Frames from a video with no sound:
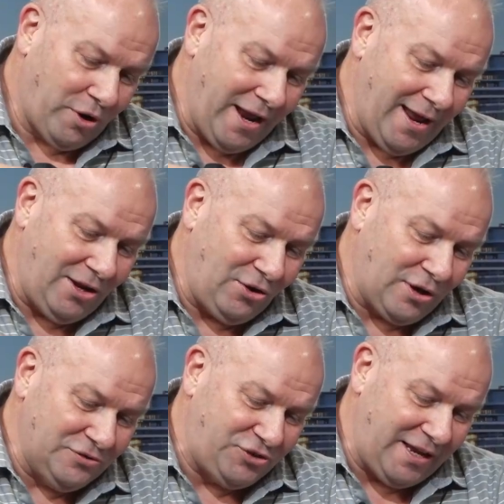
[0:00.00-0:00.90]
it in, and you
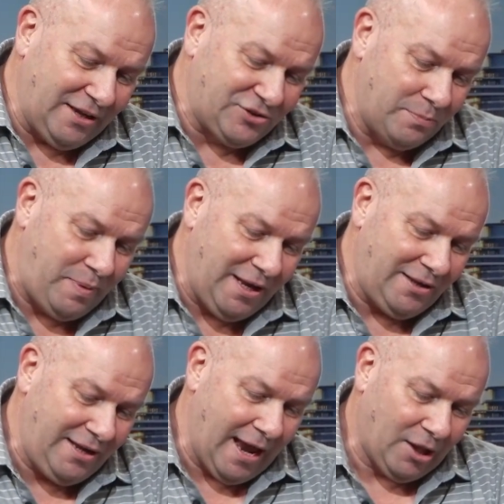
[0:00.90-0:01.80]
can see it's a bit
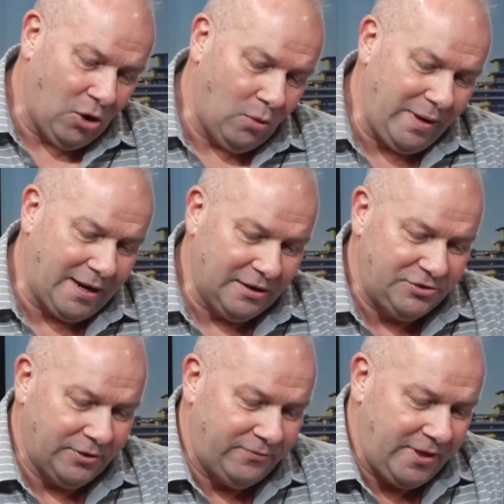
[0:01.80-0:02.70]
yellow because
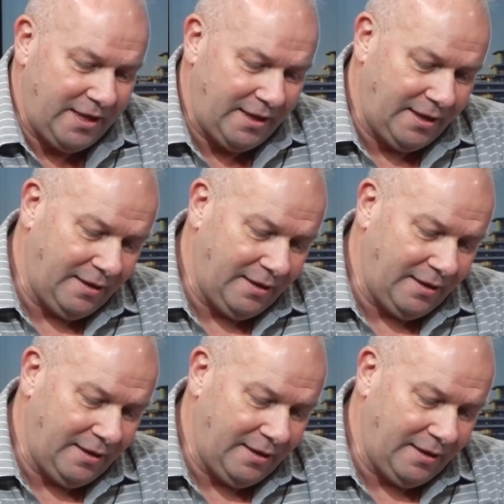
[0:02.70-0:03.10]
of the